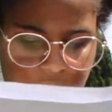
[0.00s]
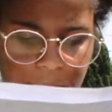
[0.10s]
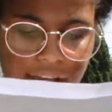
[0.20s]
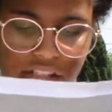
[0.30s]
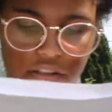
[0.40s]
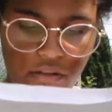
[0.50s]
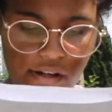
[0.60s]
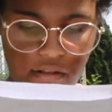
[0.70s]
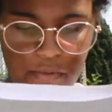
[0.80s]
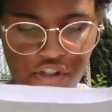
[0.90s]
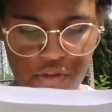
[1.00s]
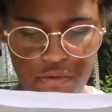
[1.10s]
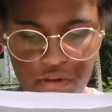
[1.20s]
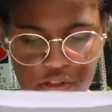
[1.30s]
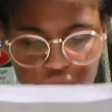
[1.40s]
impacts of the Great Depression
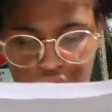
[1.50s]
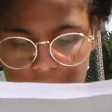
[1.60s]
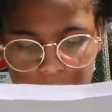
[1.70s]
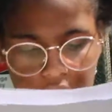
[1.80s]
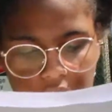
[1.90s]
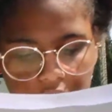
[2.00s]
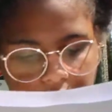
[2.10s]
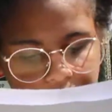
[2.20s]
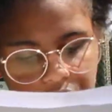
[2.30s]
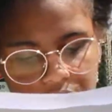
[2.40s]
were extreme. After the